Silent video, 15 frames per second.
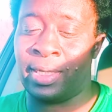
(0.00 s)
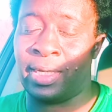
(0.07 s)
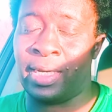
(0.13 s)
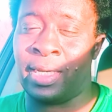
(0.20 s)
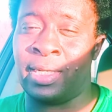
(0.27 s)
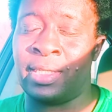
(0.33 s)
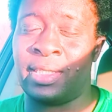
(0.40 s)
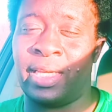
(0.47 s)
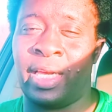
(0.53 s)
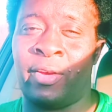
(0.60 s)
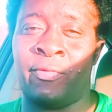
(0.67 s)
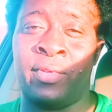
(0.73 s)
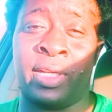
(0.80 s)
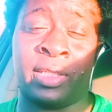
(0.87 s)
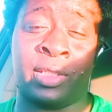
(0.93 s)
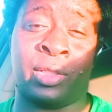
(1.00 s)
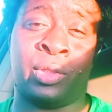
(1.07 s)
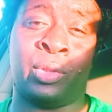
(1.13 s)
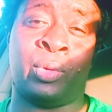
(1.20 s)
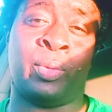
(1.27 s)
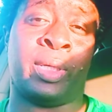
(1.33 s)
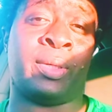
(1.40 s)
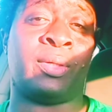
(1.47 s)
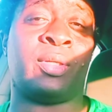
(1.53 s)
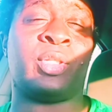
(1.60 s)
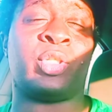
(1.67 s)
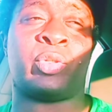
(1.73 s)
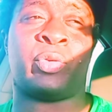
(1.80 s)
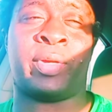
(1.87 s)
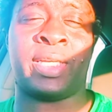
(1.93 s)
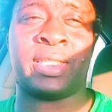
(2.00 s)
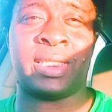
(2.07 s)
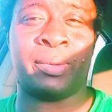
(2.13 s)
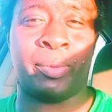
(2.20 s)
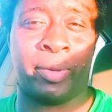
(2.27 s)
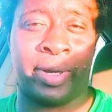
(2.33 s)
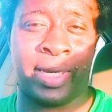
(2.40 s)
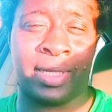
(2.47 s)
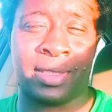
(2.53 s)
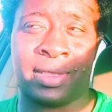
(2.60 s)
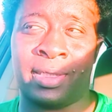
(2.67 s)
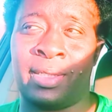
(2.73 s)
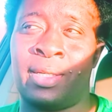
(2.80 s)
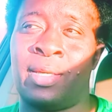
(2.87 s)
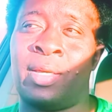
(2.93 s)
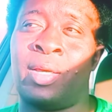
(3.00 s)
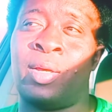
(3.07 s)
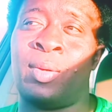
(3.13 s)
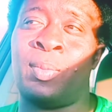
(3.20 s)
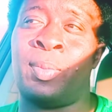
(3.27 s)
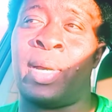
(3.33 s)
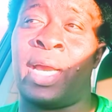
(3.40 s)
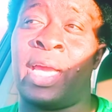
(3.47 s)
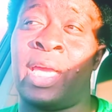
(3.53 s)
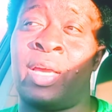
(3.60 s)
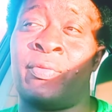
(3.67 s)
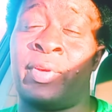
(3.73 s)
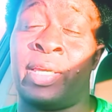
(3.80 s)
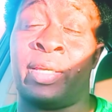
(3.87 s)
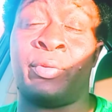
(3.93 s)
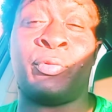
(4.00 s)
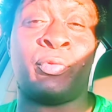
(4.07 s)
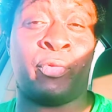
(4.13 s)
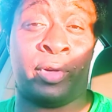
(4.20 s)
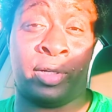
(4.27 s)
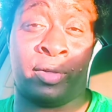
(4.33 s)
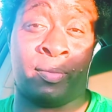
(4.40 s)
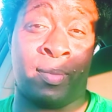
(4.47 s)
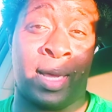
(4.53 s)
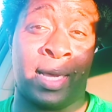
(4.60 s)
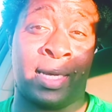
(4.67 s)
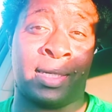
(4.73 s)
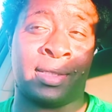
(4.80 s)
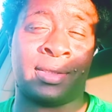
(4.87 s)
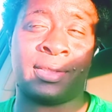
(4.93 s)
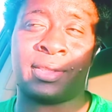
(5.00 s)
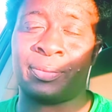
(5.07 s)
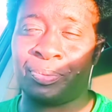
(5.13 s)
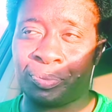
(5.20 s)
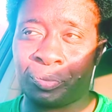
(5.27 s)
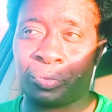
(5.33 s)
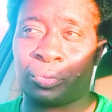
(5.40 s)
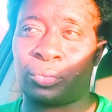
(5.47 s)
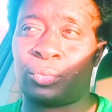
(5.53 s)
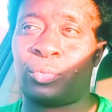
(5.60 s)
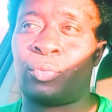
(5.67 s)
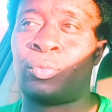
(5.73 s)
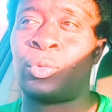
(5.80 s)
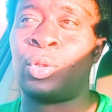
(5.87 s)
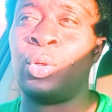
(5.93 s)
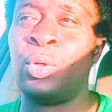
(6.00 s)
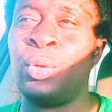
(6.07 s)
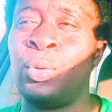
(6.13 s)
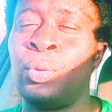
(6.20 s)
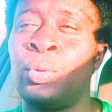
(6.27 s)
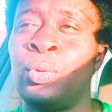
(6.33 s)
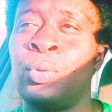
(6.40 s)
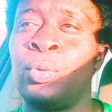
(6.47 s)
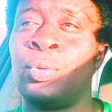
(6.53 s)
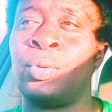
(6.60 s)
and this have nothing to do with Tracy Braxton, but I have a friend of mine who,